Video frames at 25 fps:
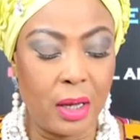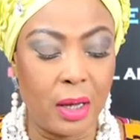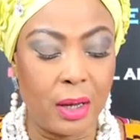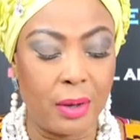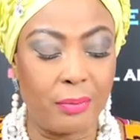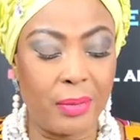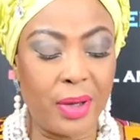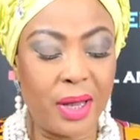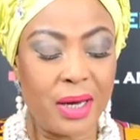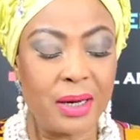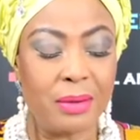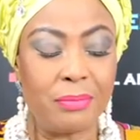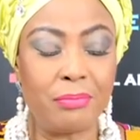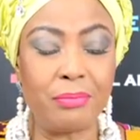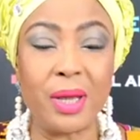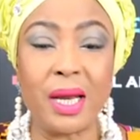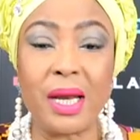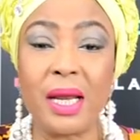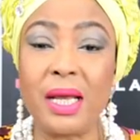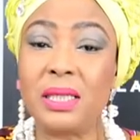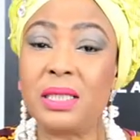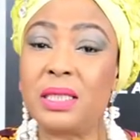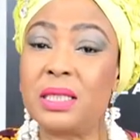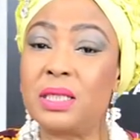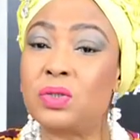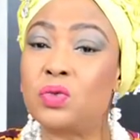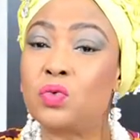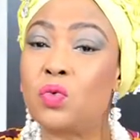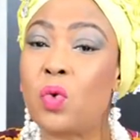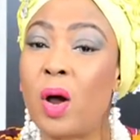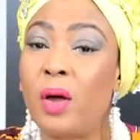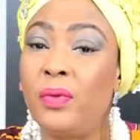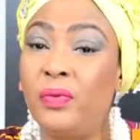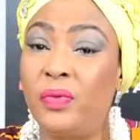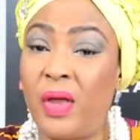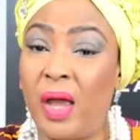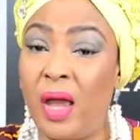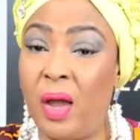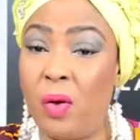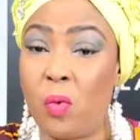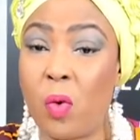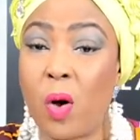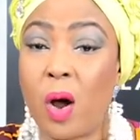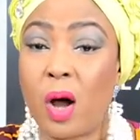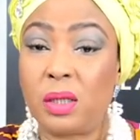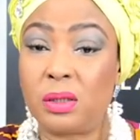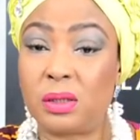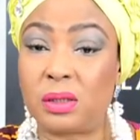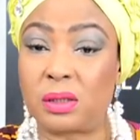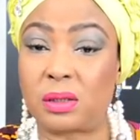But the minute is what they
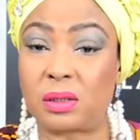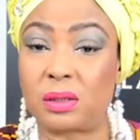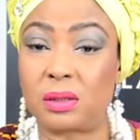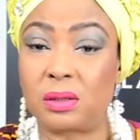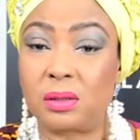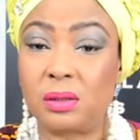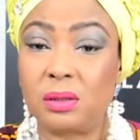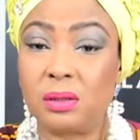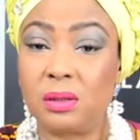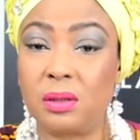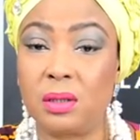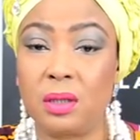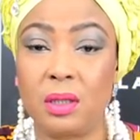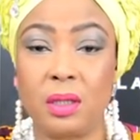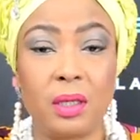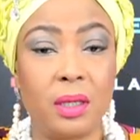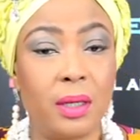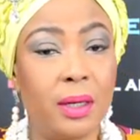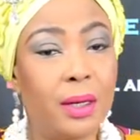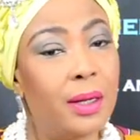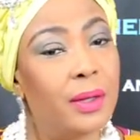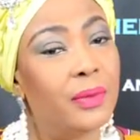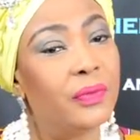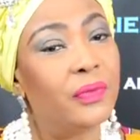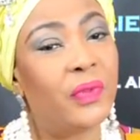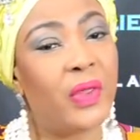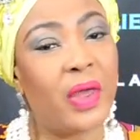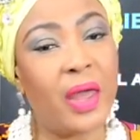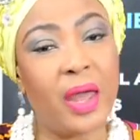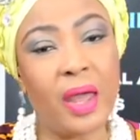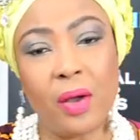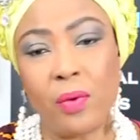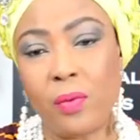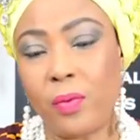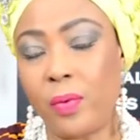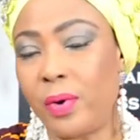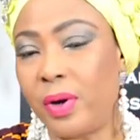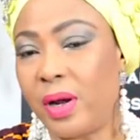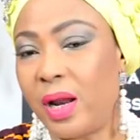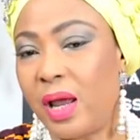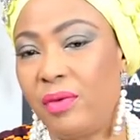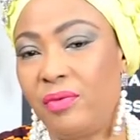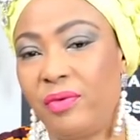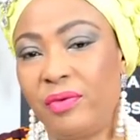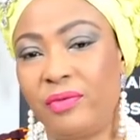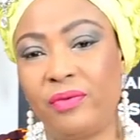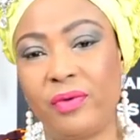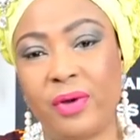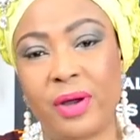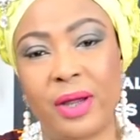want. They will
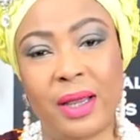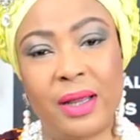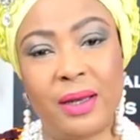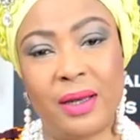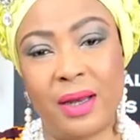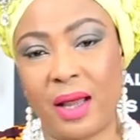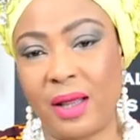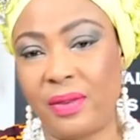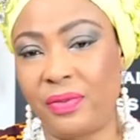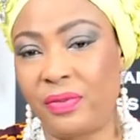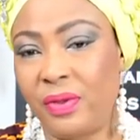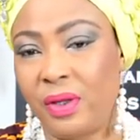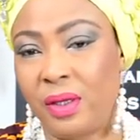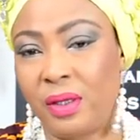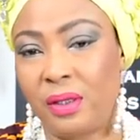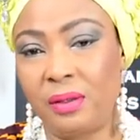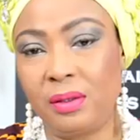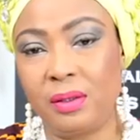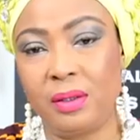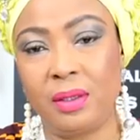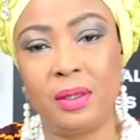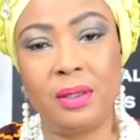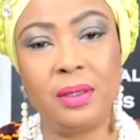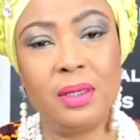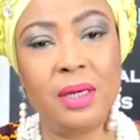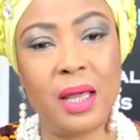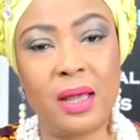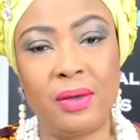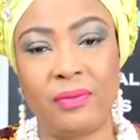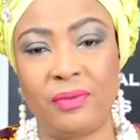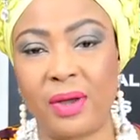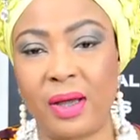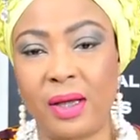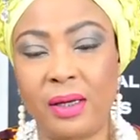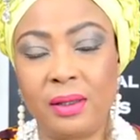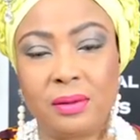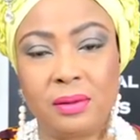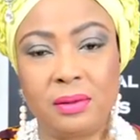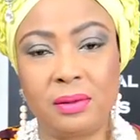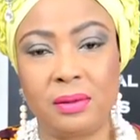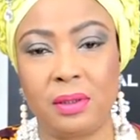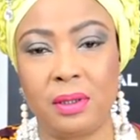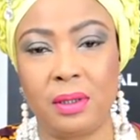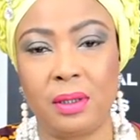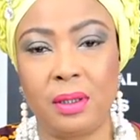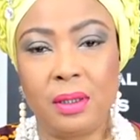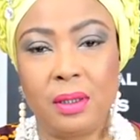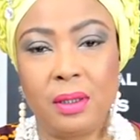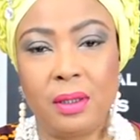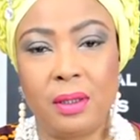never forget that thing. Never.
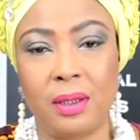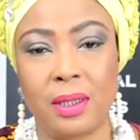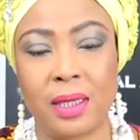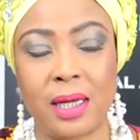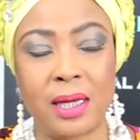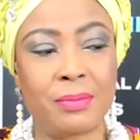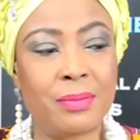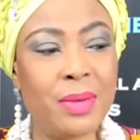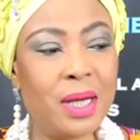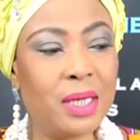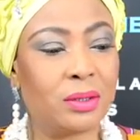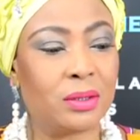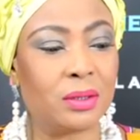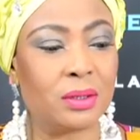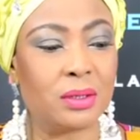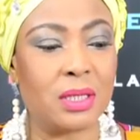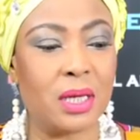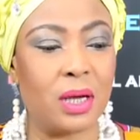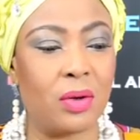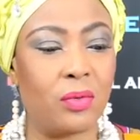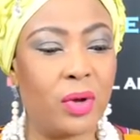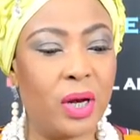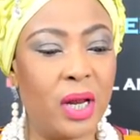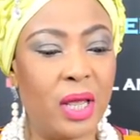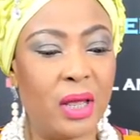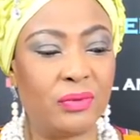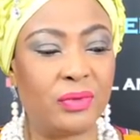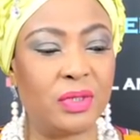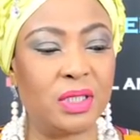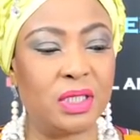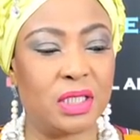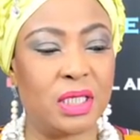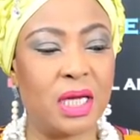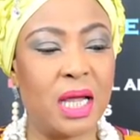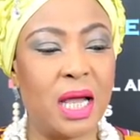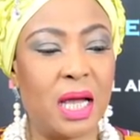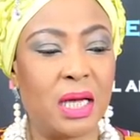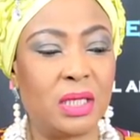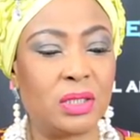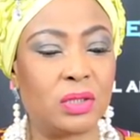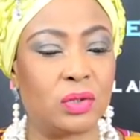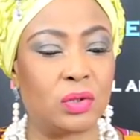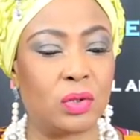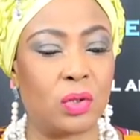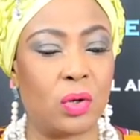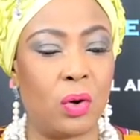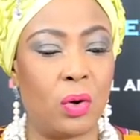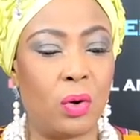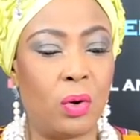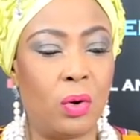Like my daughter, whenever she has to
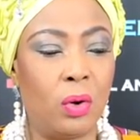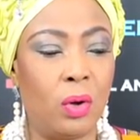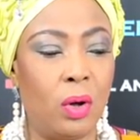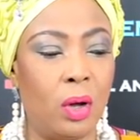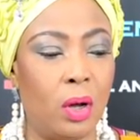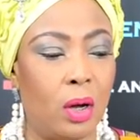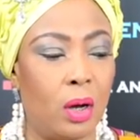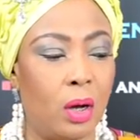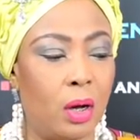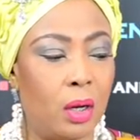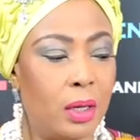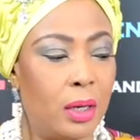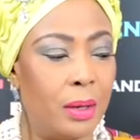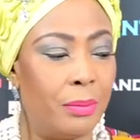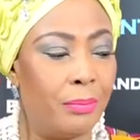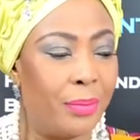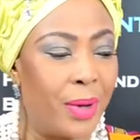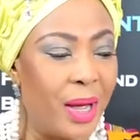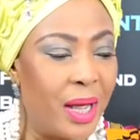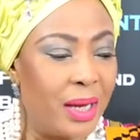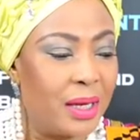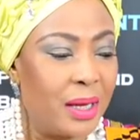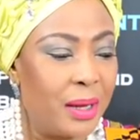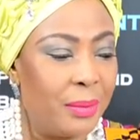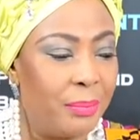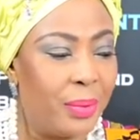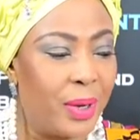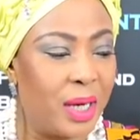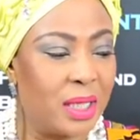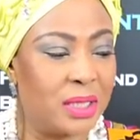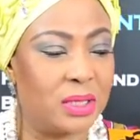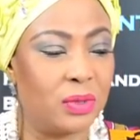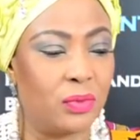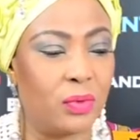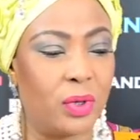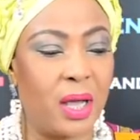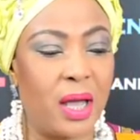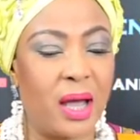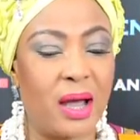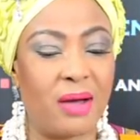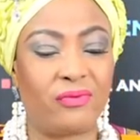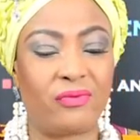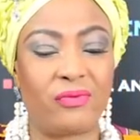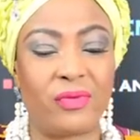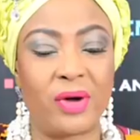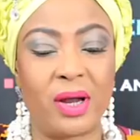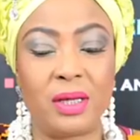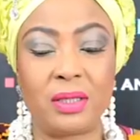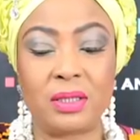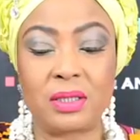go on a birthday party with her
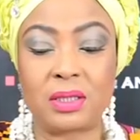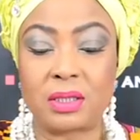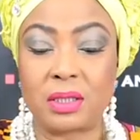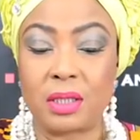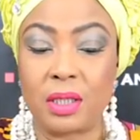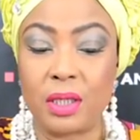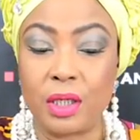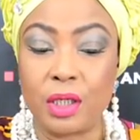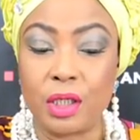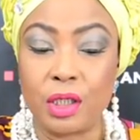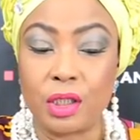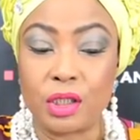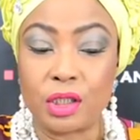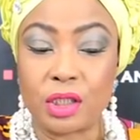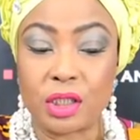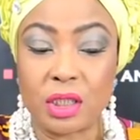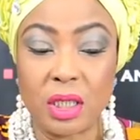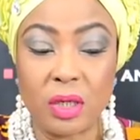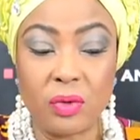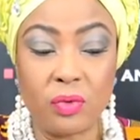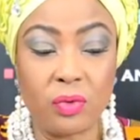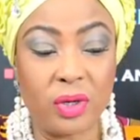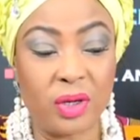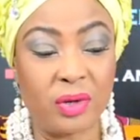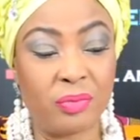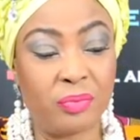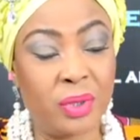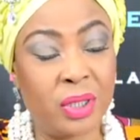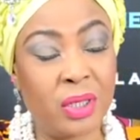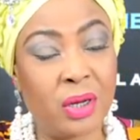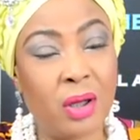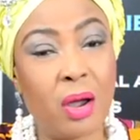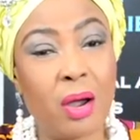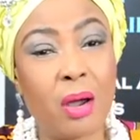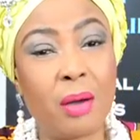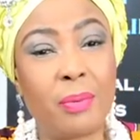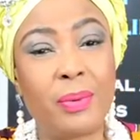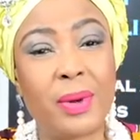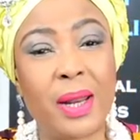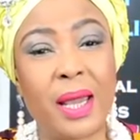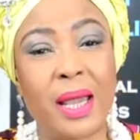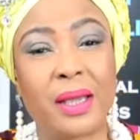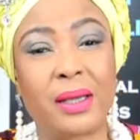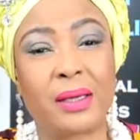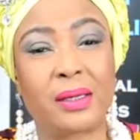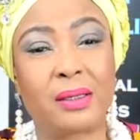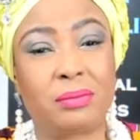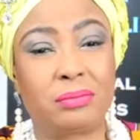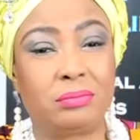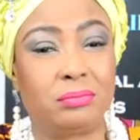friends, she would have been up
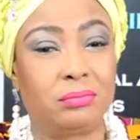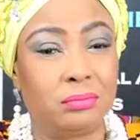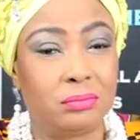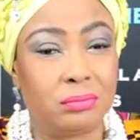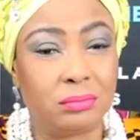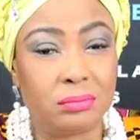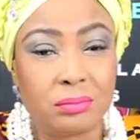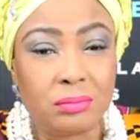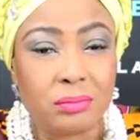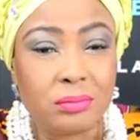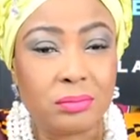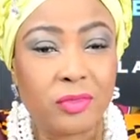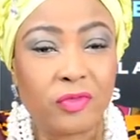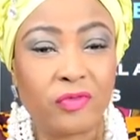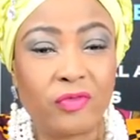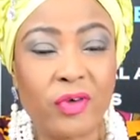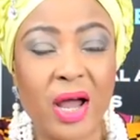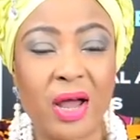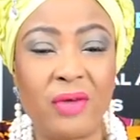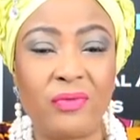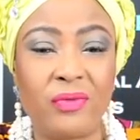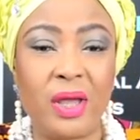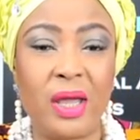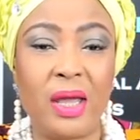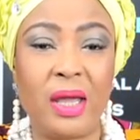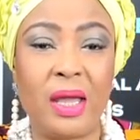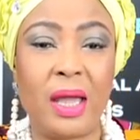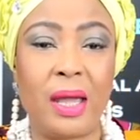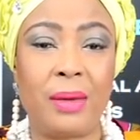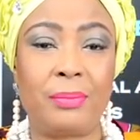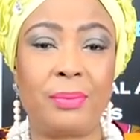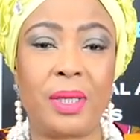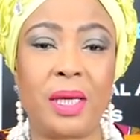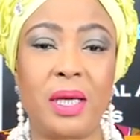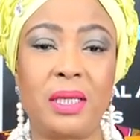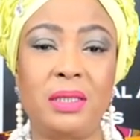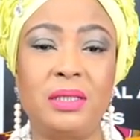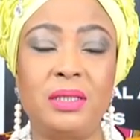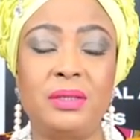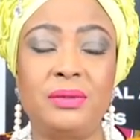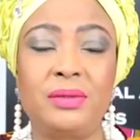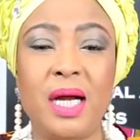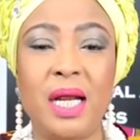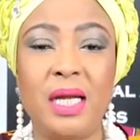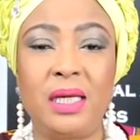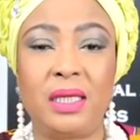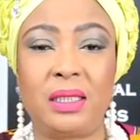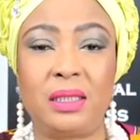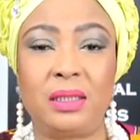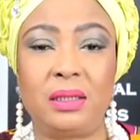like 5 a.m. getting
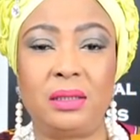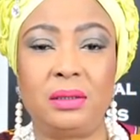ready.